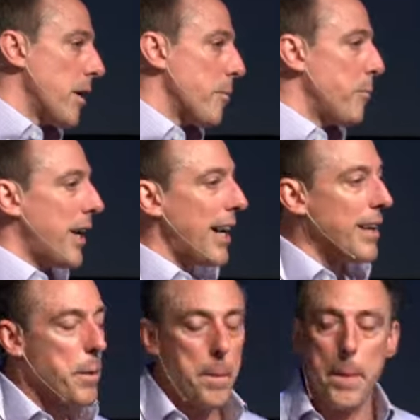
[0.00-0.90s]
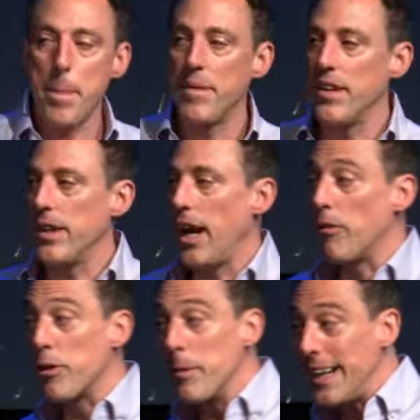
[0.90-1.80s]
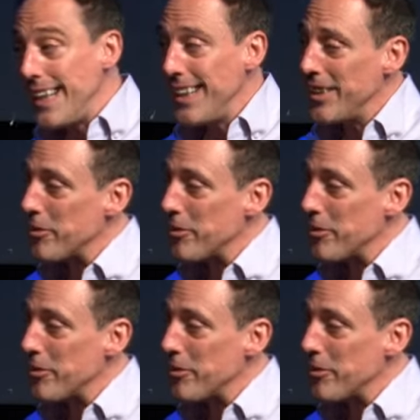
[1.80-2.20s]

But everybody?